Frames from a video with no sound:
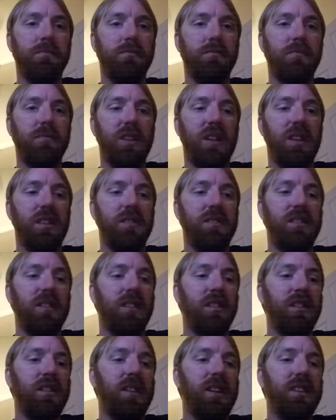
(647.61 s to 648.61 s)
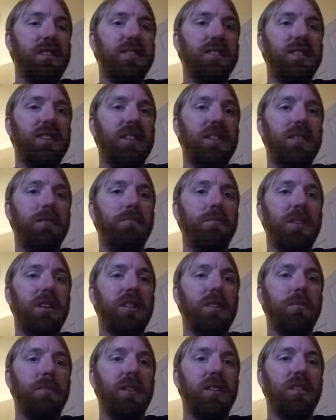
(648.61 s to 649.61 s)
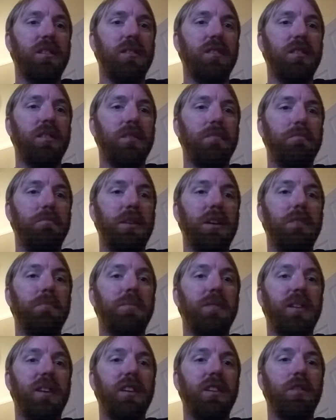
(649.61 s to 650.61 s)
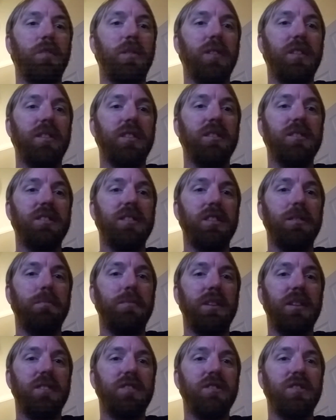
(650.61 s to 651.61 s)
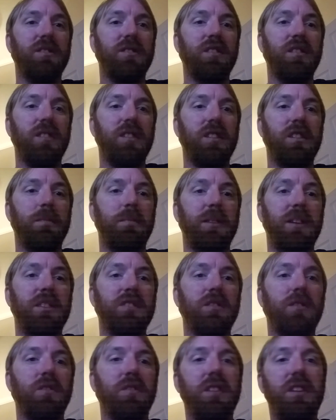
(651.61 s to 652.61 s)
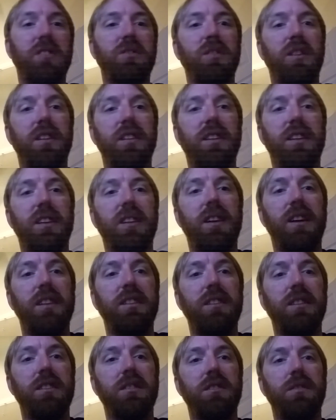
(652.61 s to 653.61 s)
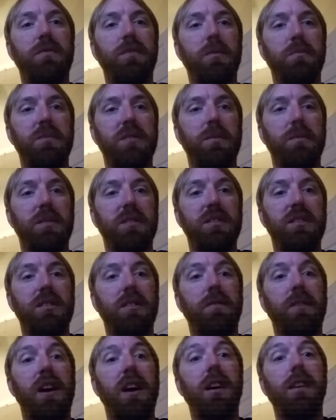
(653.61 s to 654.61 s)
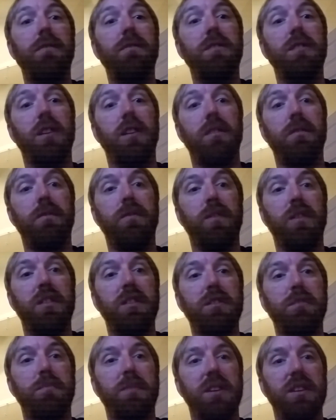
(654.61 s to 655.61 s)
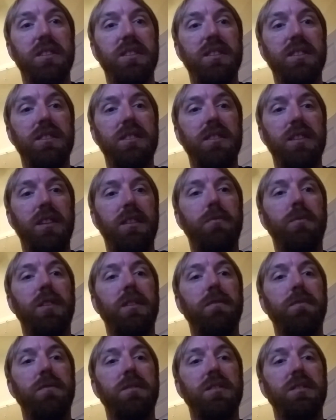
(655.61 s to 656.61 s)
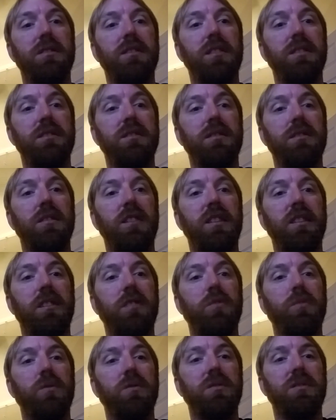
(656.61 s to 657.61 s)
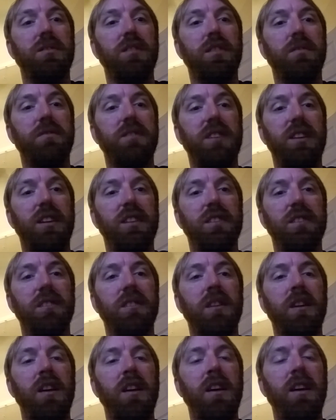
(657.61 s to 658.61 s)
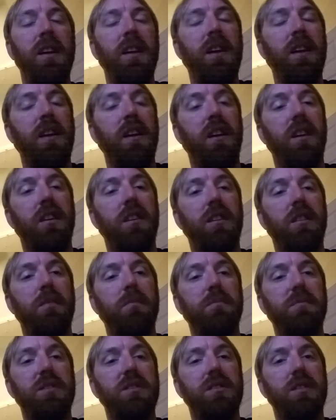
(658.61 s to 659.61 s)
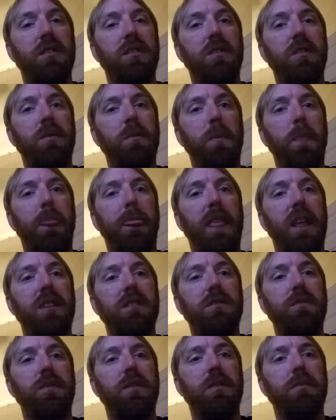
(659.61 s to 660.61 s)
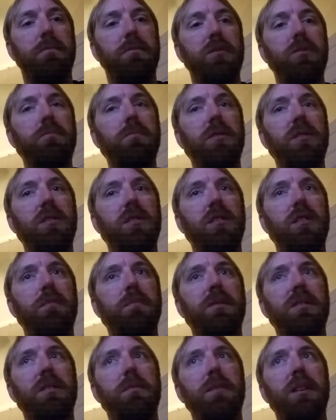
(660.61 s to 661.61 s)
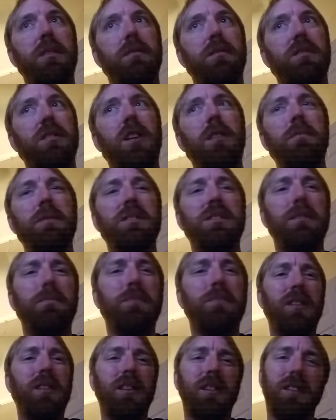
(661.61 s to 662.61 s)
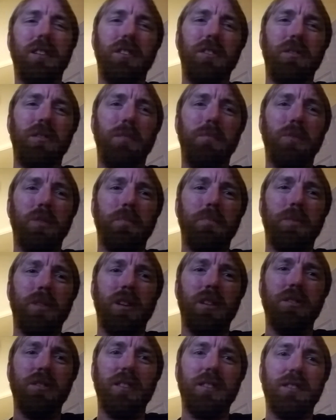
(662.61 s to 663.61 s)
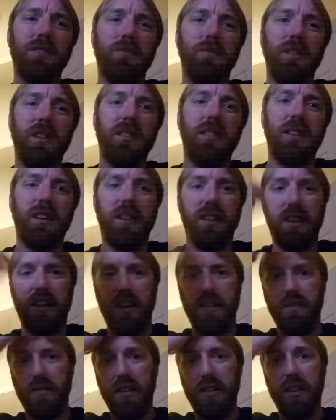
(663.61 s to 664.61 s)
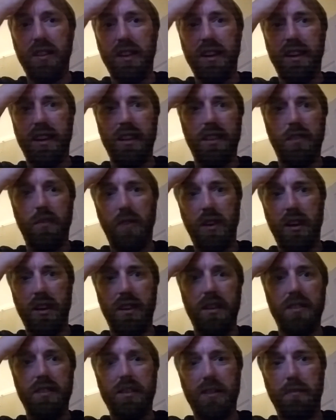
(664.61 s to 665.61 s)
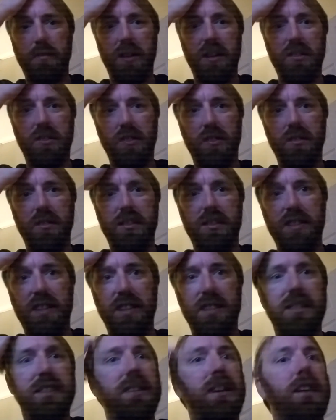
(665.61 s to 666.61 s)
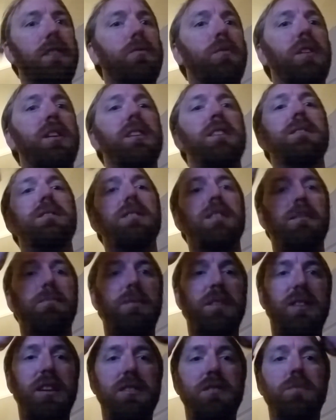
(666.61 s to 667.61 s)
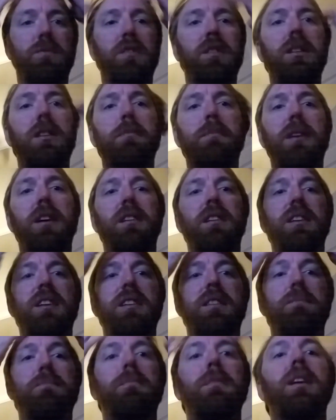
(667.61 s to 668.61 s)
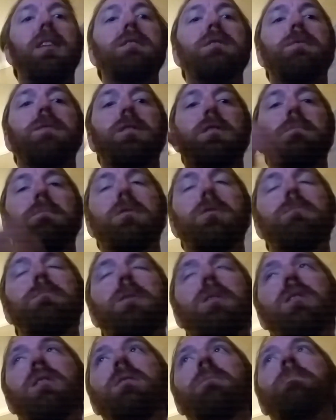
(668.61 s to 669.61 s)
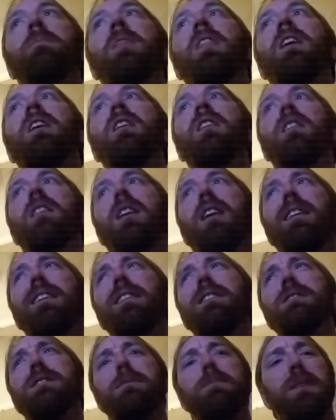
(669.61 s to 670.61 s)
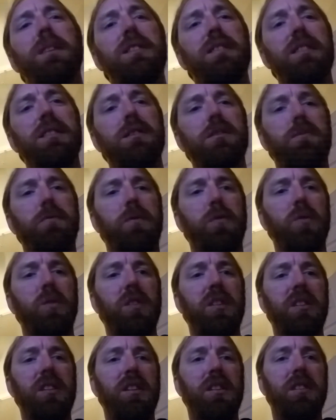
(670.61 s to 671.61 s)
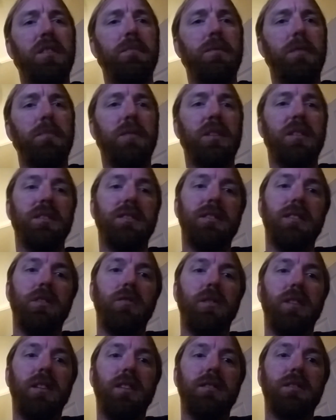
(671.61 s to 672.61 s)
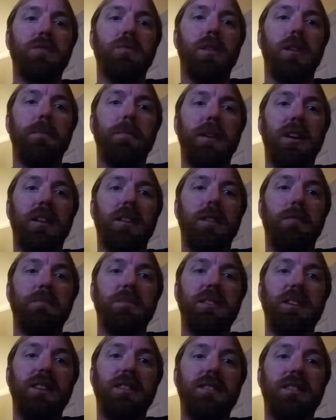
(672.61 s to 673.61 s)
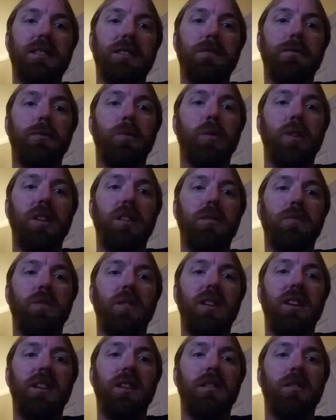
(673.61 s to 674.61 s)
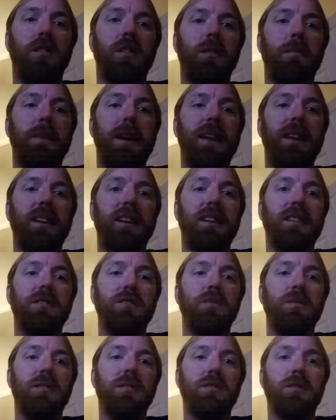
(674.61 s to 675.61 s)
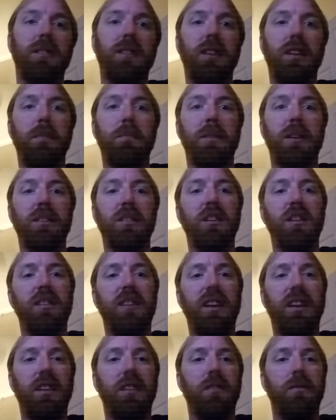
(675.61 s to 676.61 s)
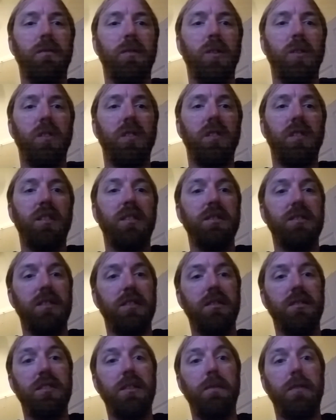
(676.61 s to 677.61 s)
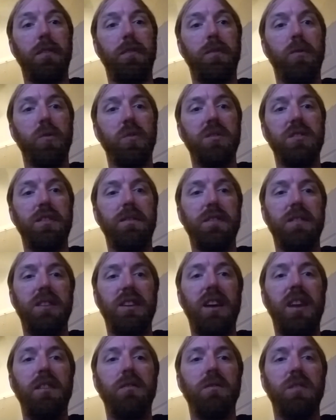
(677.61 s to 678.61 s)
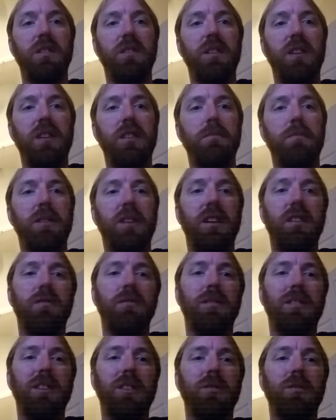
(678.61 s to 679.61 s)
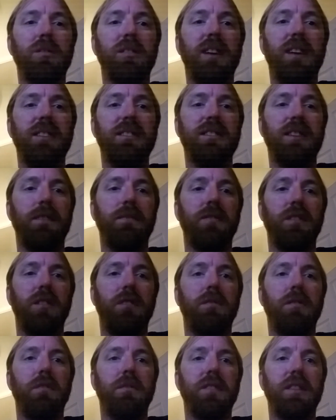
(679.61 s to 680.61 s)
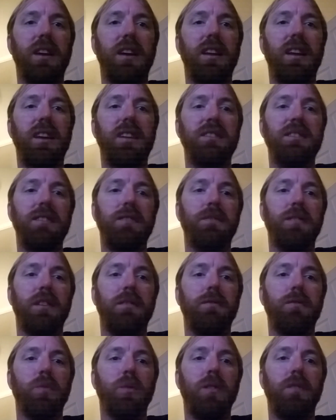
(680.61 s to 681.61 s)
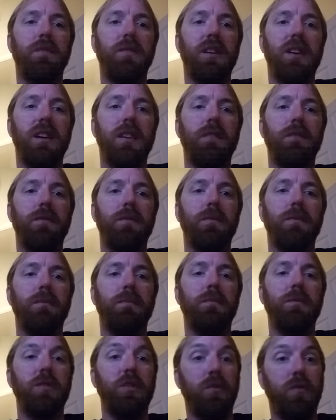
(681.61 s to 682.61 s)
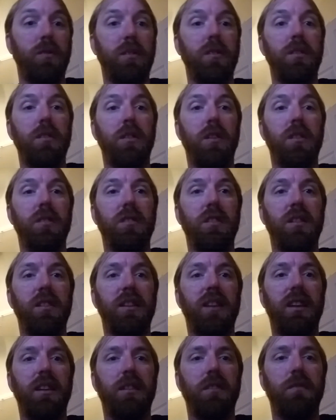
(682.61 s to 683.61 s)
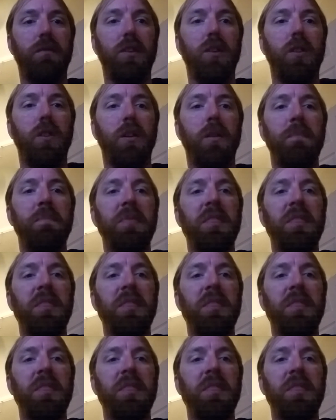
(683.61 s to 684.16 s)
And Dylan, I see becoming a big player with us in the picture. He's already trying to get ideas from some of the stuff I've done for his buses, and we've discussed a lot of cool stuff together. So as for the Bluebird upcoming, Thomas, I'm not going to do any more projects with. I really like it the way it is. I might turn the seat sideways, but that's really about it. As for the Bluebird, I got some ideas for it. I'm considering swapping an MT643 automatic into it so I can get my locking converter, because it does have a 478 rear end, but I don't utilize that very well with that AT545 due to the non-locking converter.